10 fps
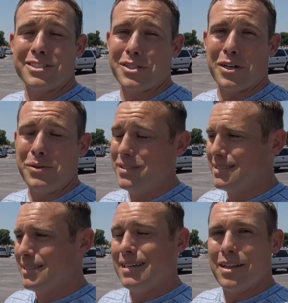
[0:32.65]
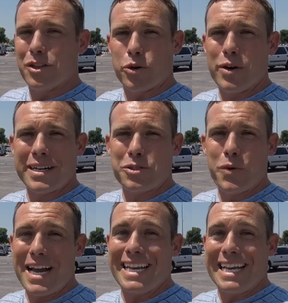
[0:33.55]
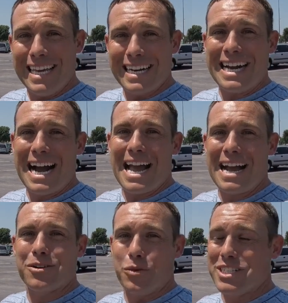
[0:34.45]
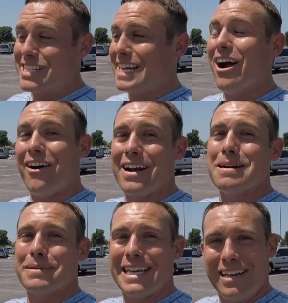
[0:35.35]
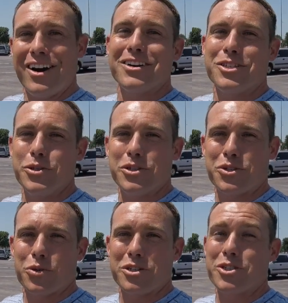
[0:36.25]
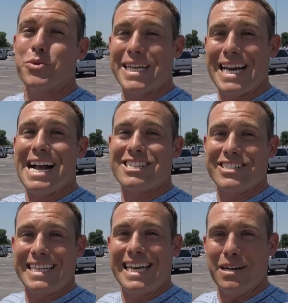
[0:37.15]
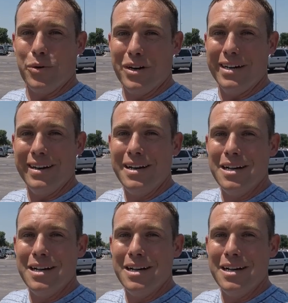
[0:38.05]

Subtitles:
So the quickest way to get a kayak was to hurry up and get her to the store so we could actually get one.